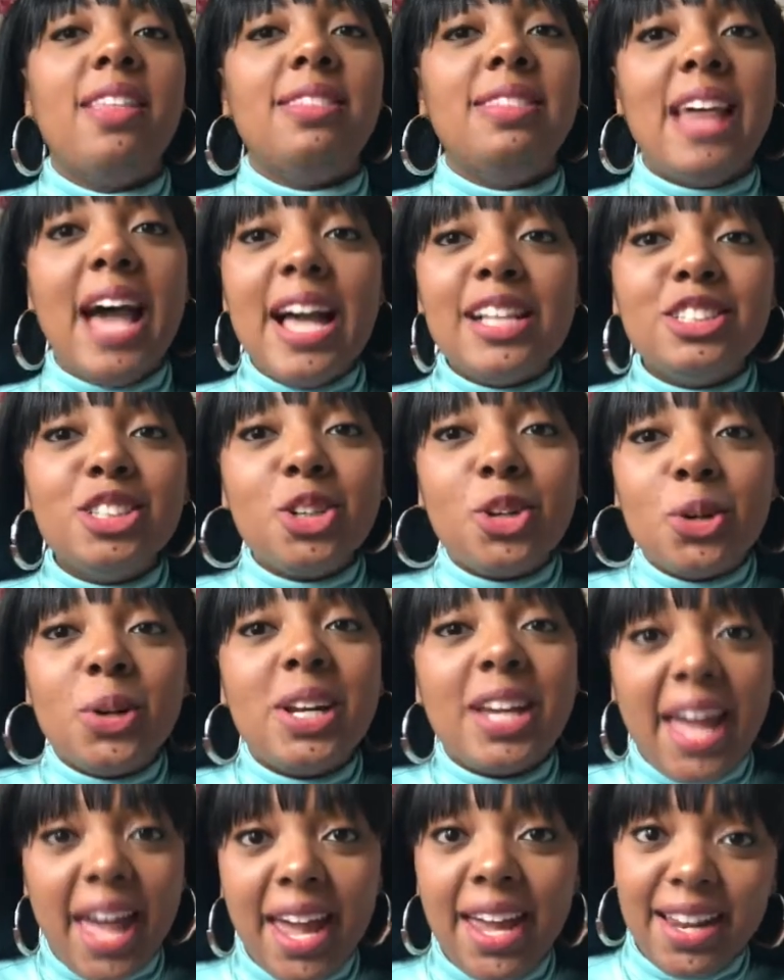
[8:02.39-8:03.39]
That's
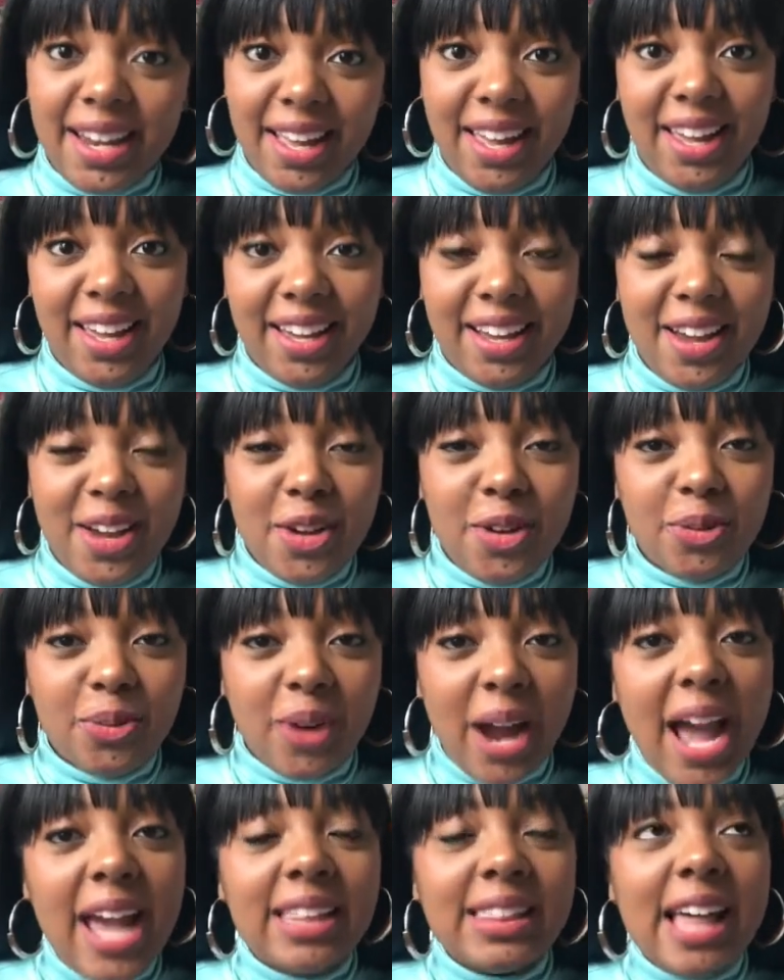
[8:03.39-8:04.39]
creating,
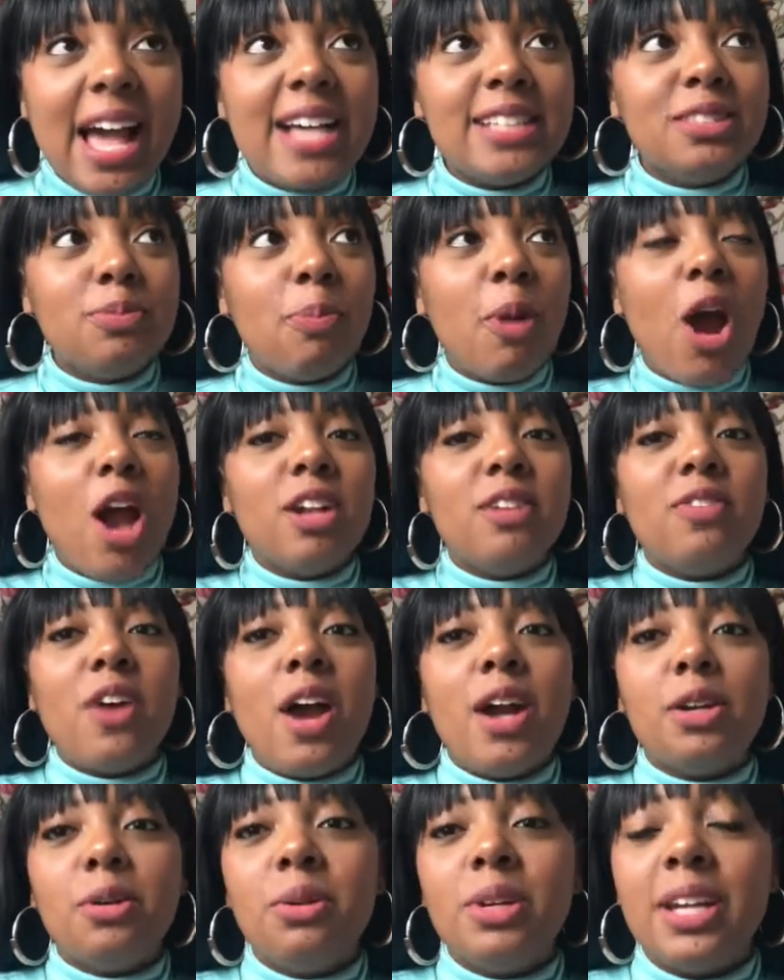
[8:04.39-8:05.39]
right? That's part of
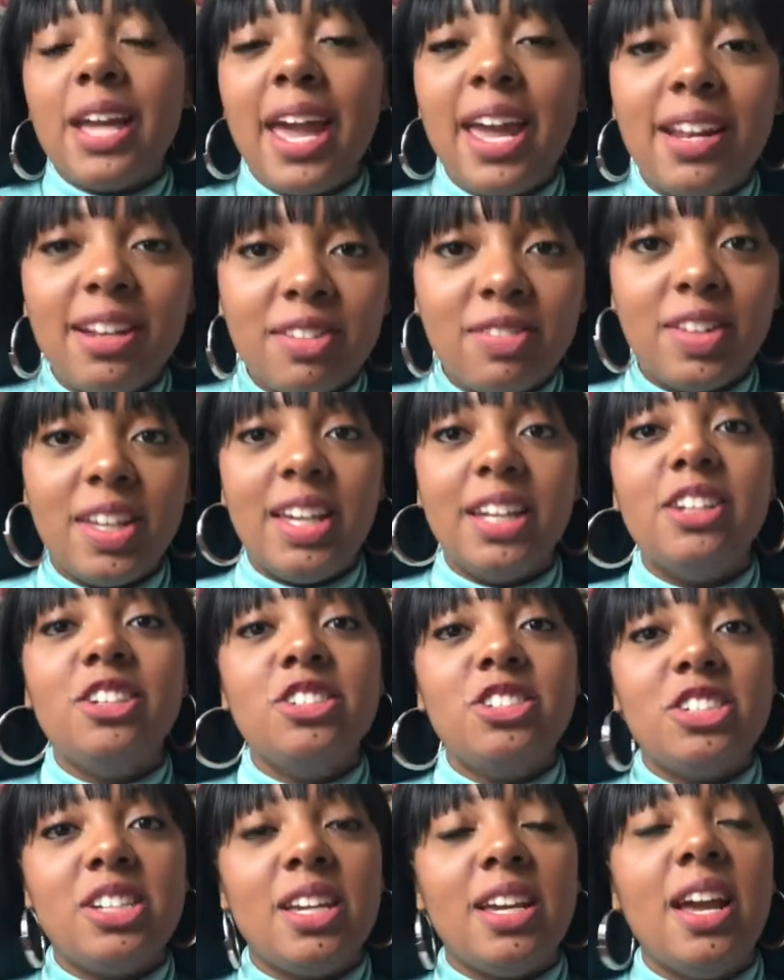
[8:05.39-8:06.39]
our creative
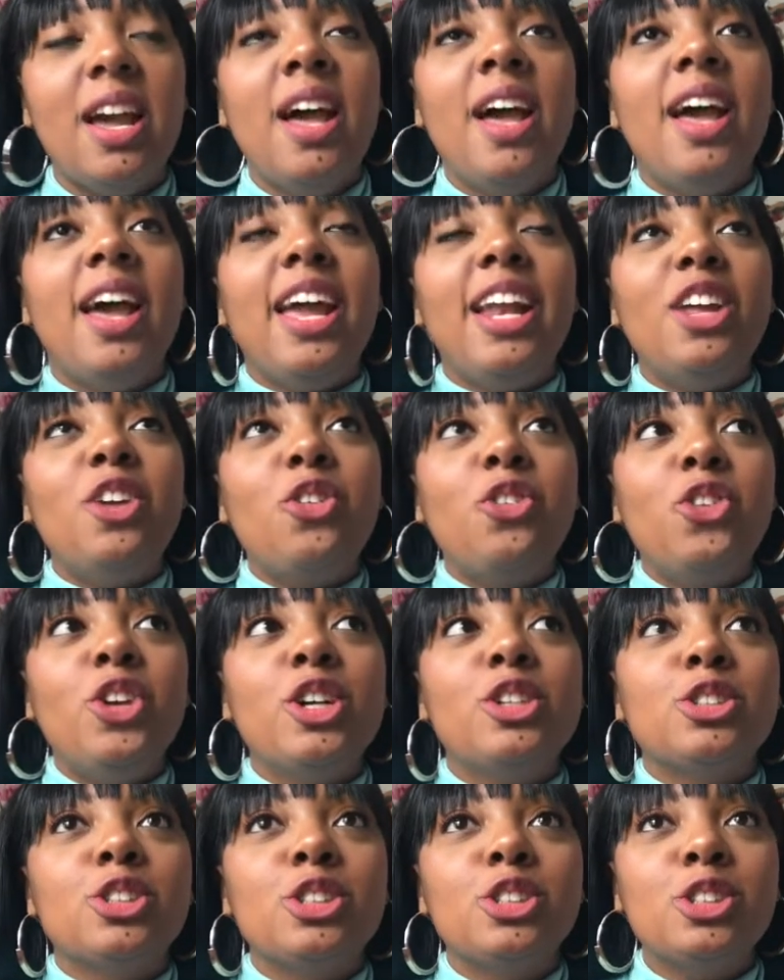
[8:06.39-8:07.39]
energy, and it
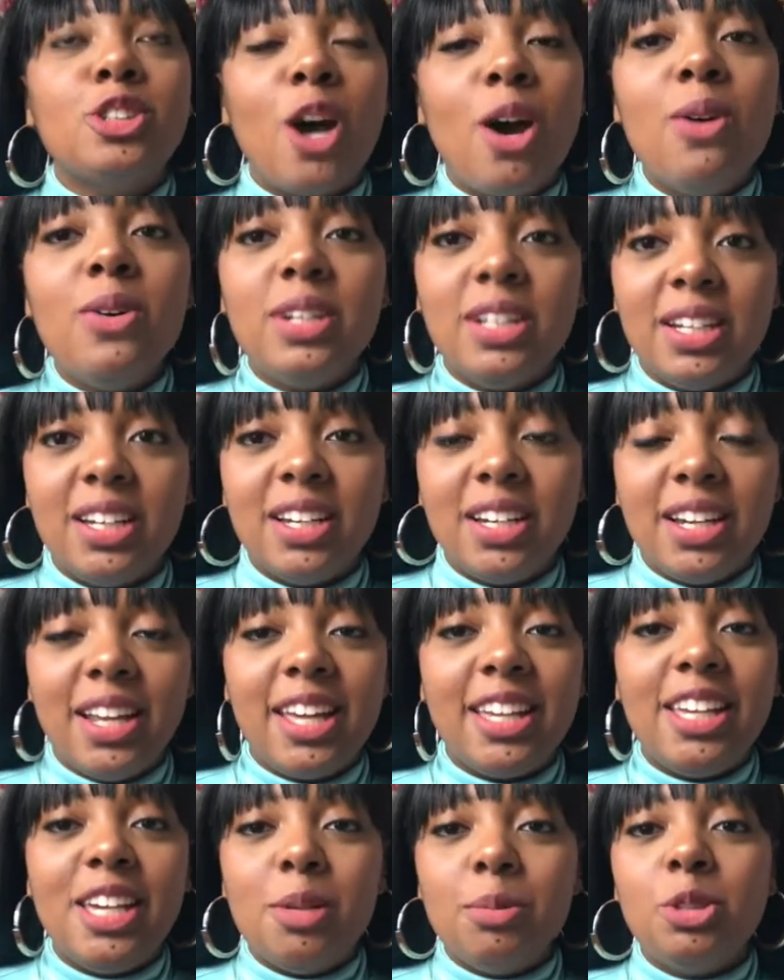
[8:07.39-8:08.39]
feels so good.
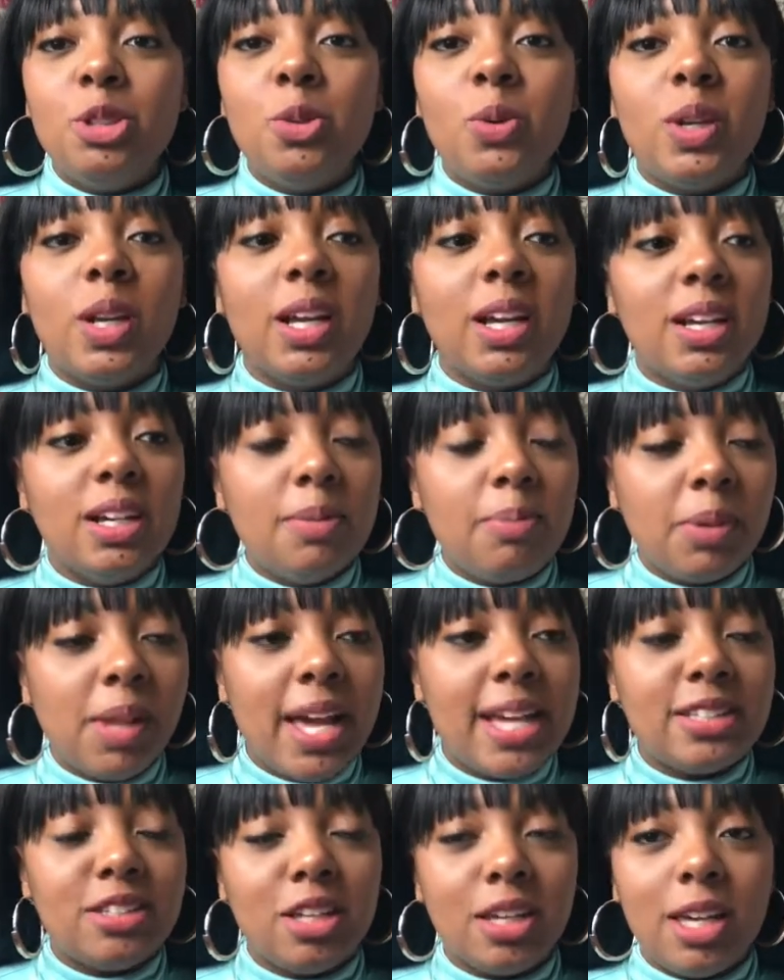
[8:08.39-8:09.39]
It keeps you in a good
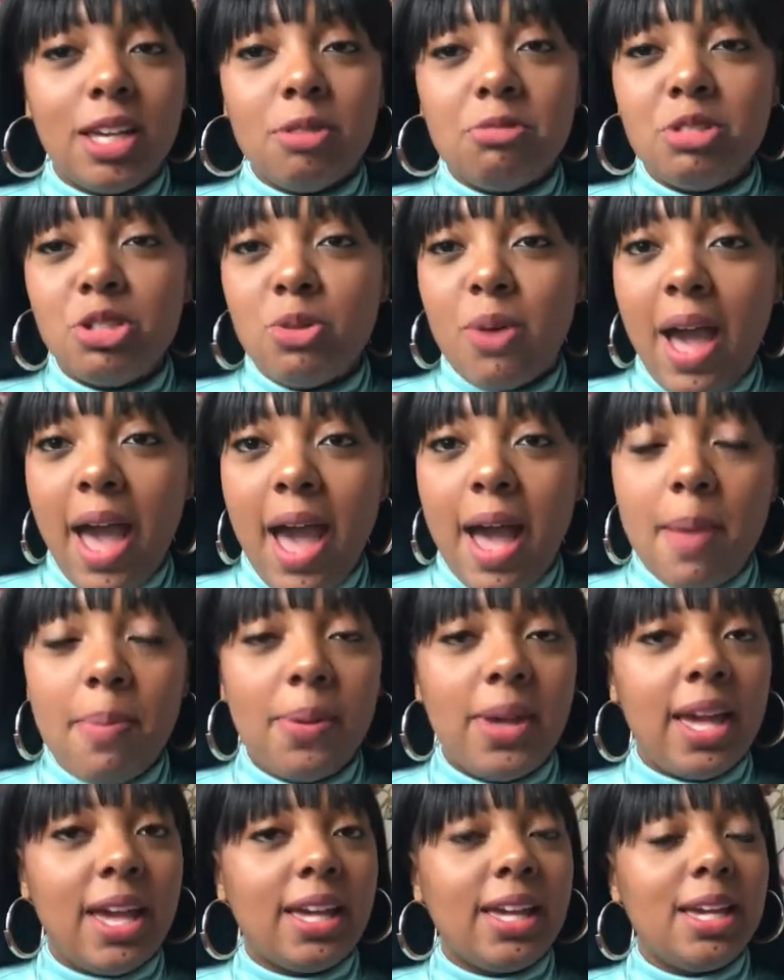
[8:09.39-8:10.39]
place. It keeps you
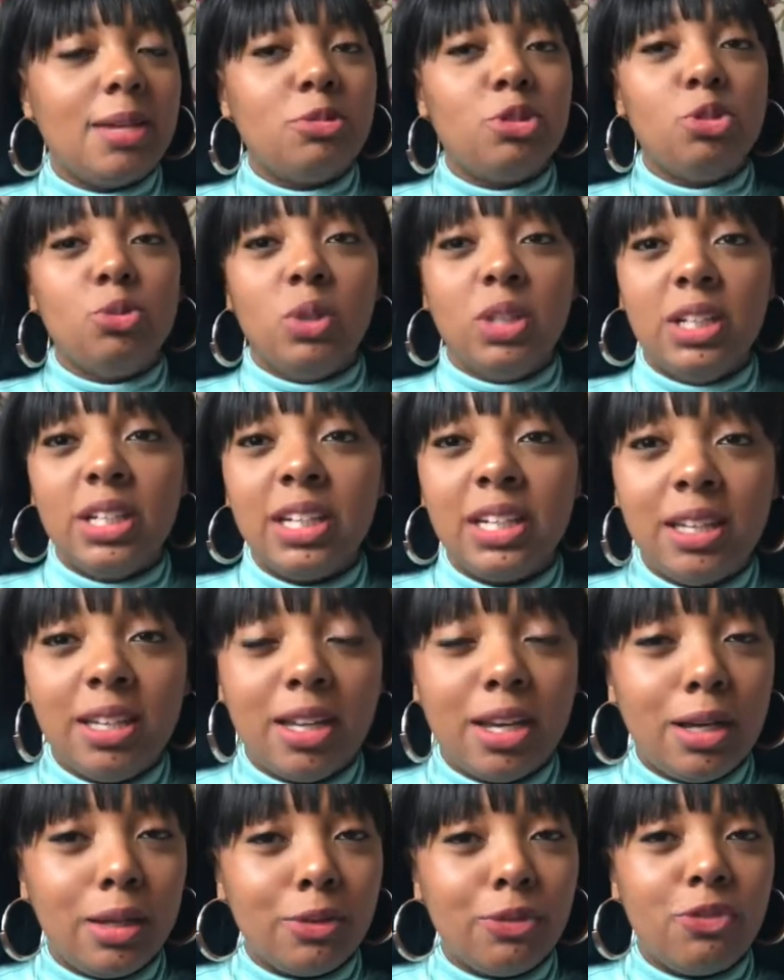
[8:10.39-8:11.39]
happy. It keeps you looking
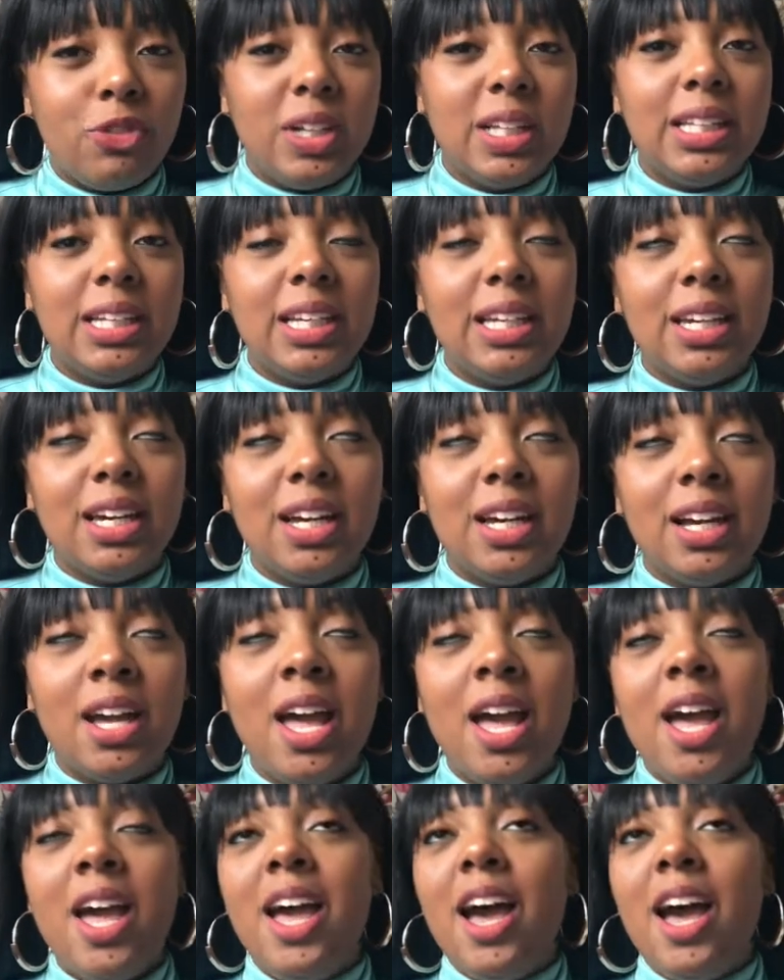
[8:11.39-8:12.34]
young, feeling young.